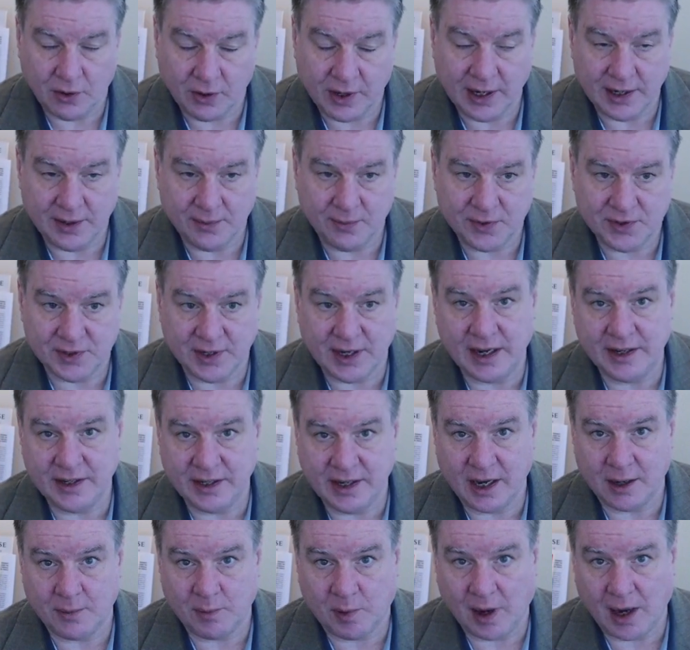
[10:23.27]
Okay, so now
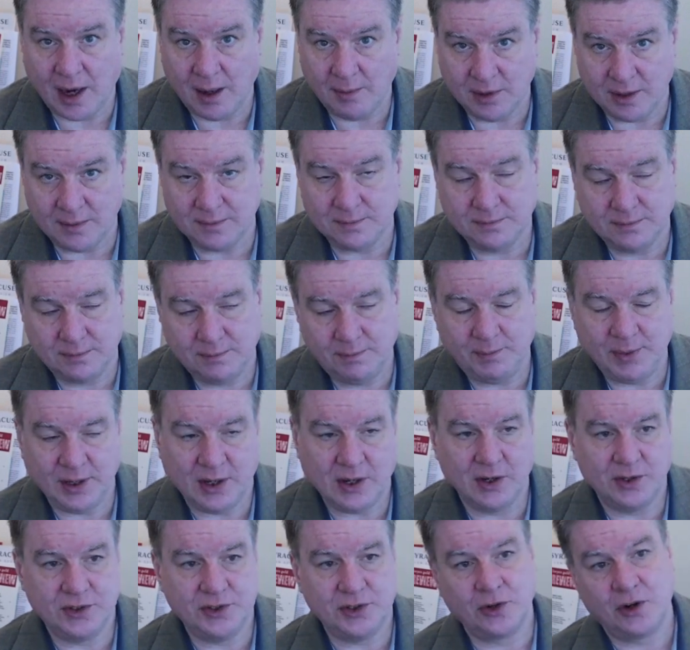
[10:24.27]
you got a problem,
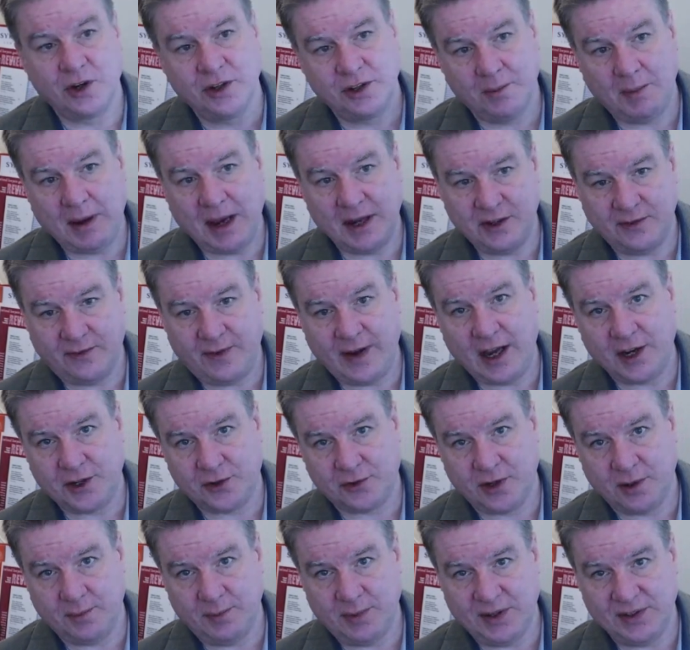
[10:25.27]
because you're in the manufacturing